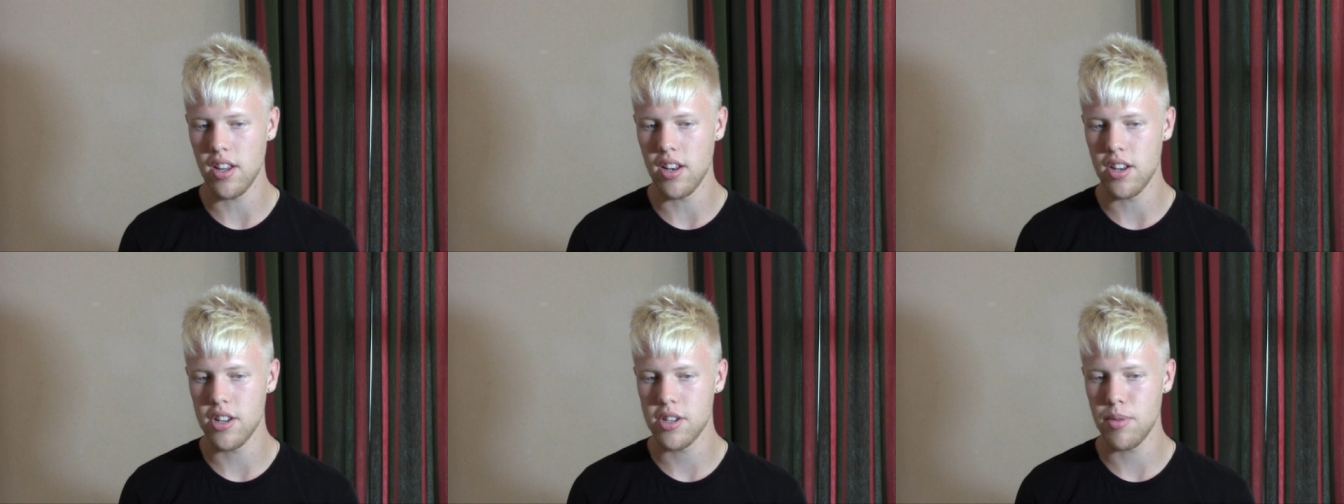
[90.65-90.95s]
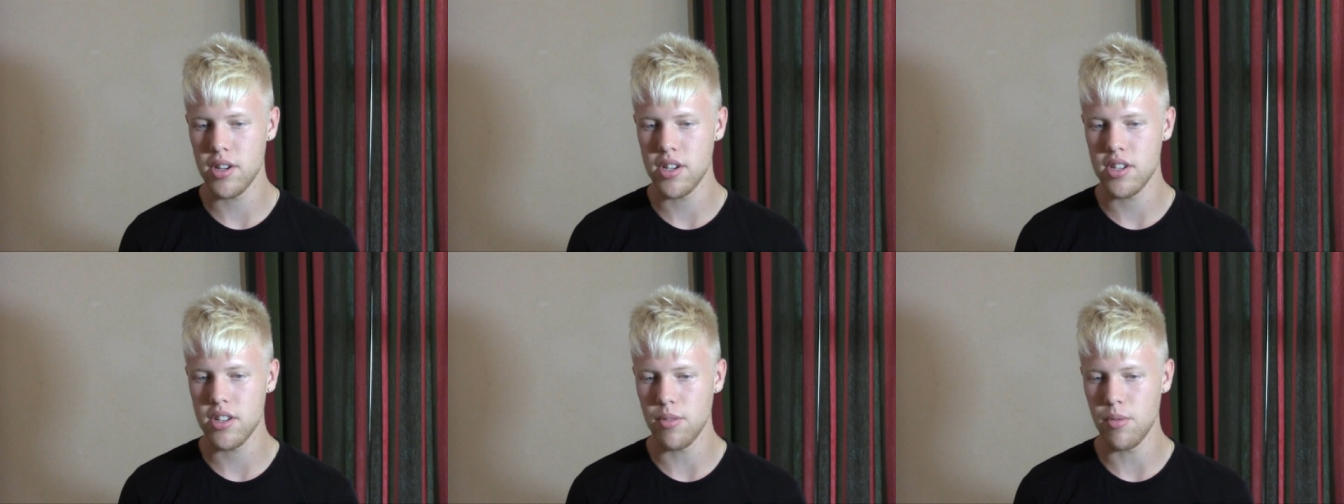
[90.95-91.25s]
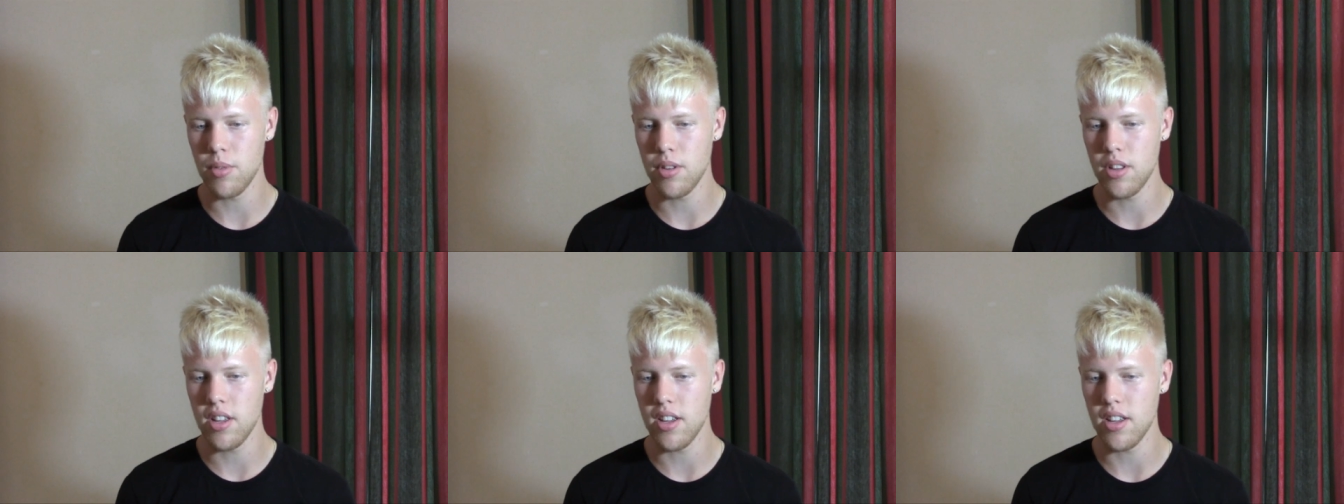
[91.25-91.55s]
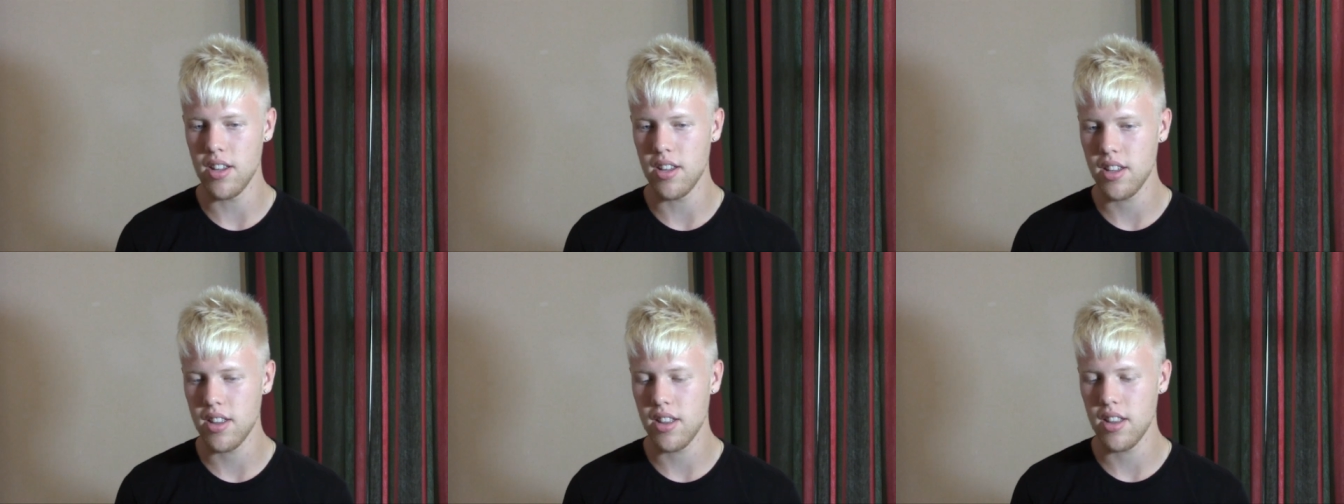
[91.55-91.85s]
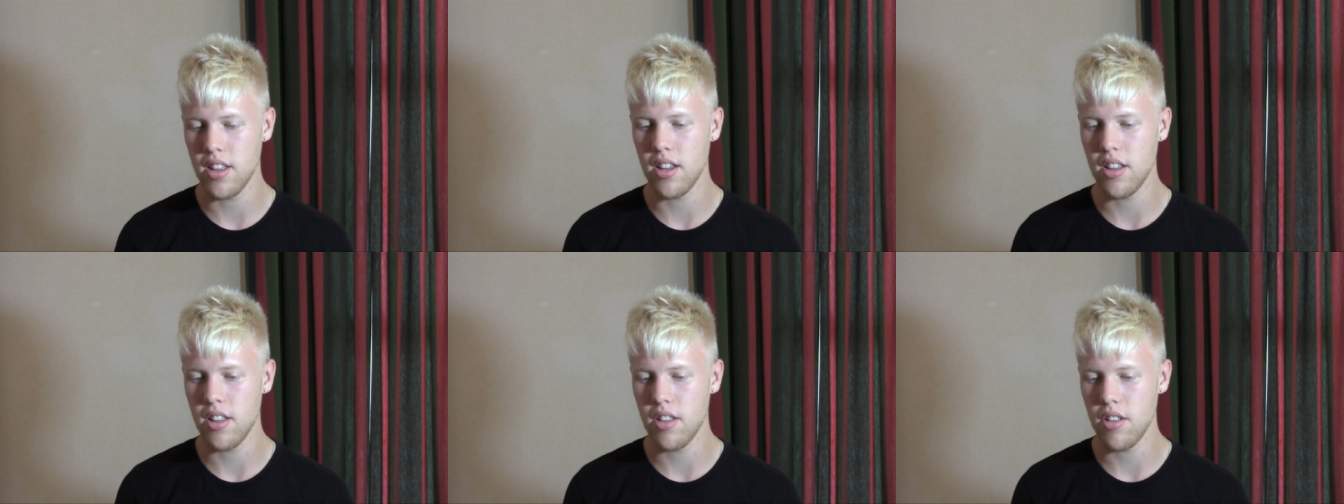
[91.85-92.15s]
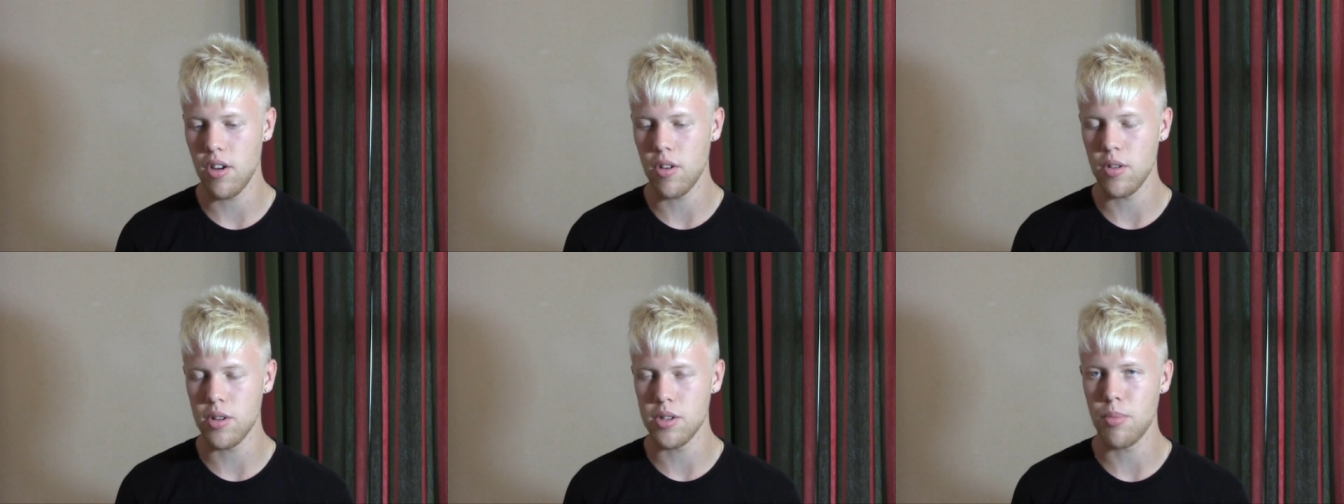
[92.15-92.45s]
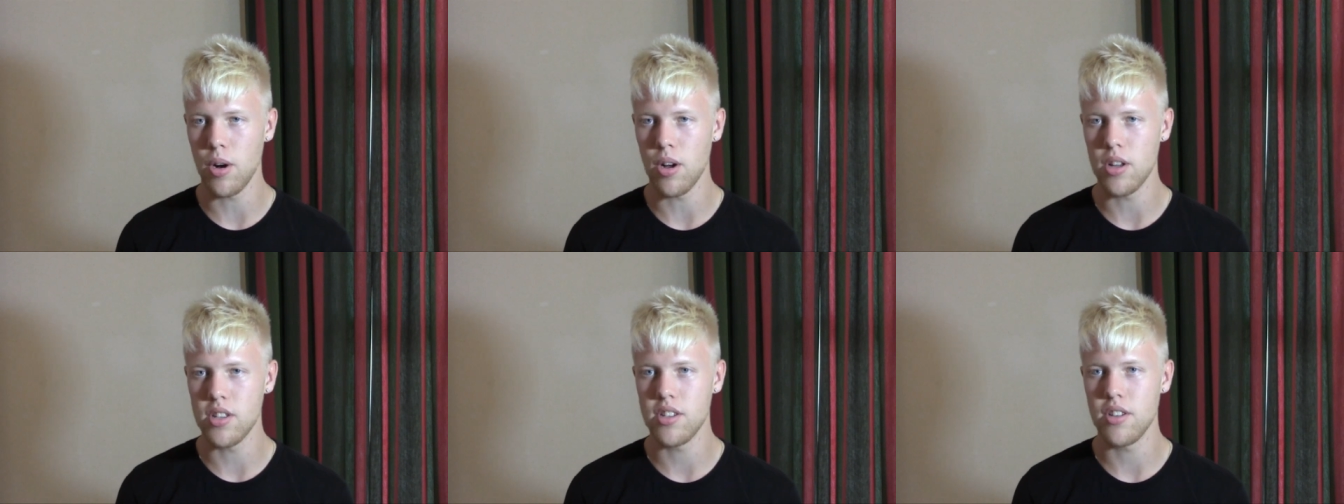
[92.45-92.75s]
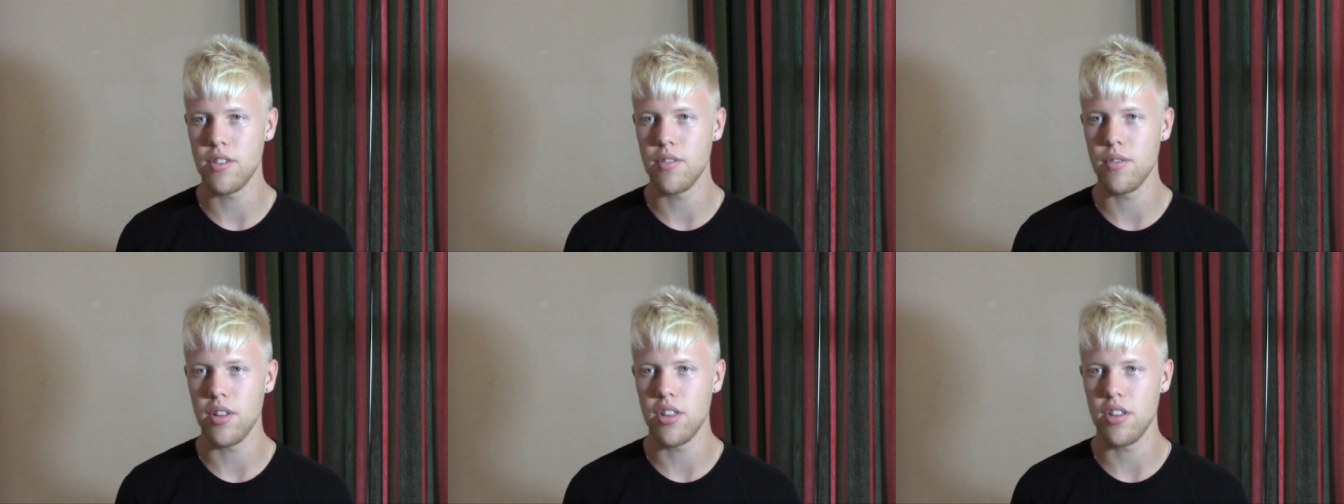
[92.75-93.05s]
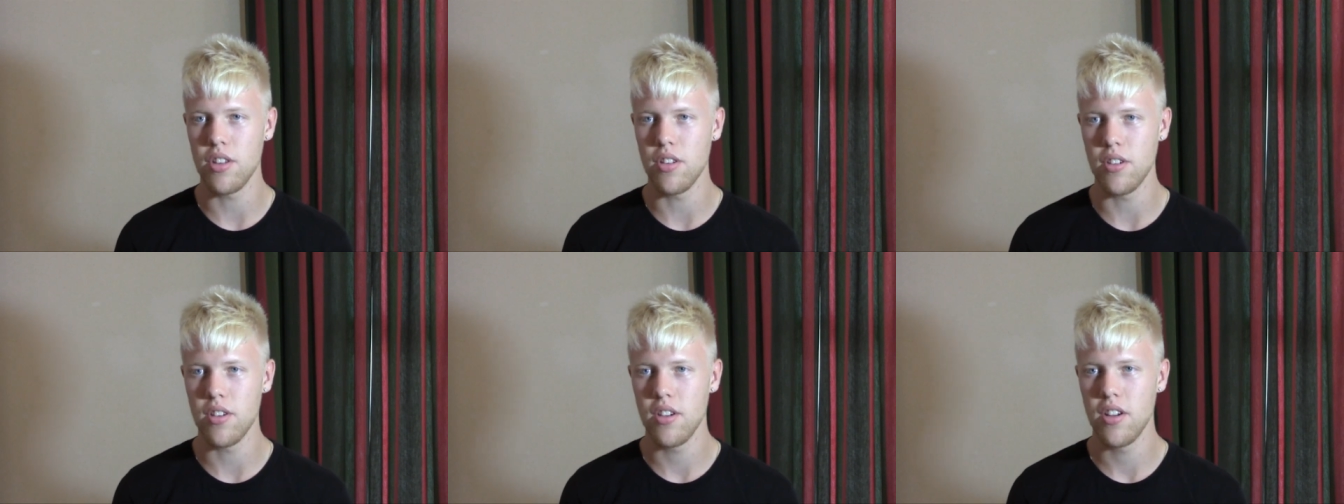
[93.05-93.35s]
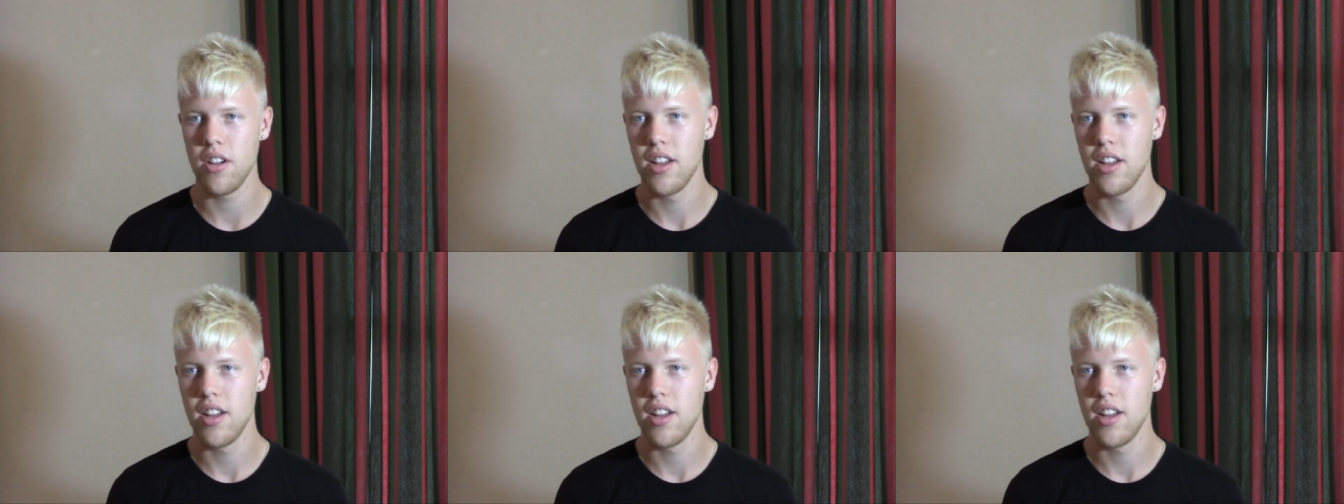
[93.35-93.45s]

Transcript: and especially when they, they they're always positive with you,